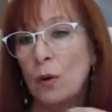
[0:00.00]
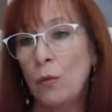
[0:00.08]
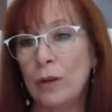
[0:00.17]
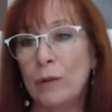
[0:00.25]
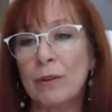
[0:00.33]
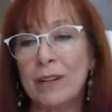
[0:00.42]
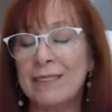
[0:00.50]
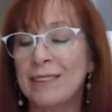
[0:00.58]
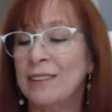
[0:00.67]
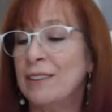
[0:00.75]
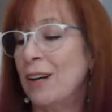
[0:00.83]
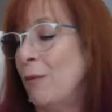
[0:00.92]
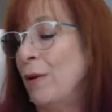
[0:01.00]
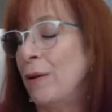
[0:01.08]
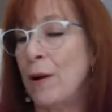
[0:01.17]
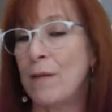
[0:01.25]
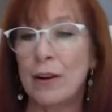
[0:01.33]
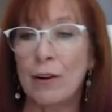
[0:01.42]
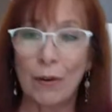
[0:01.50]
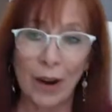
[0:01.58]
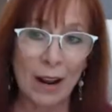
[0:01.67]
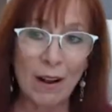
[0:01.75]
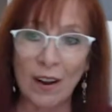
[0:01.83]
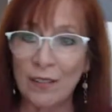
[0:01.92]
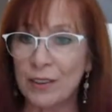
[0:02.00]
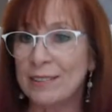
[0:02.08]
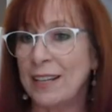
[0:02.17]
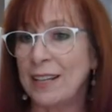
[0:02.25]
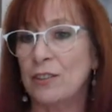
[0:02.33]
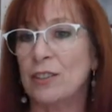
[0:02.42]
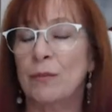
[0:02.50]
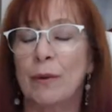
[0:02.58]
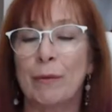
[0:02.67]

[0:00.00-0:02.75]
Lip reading: we were at dinner, we were having great conversation,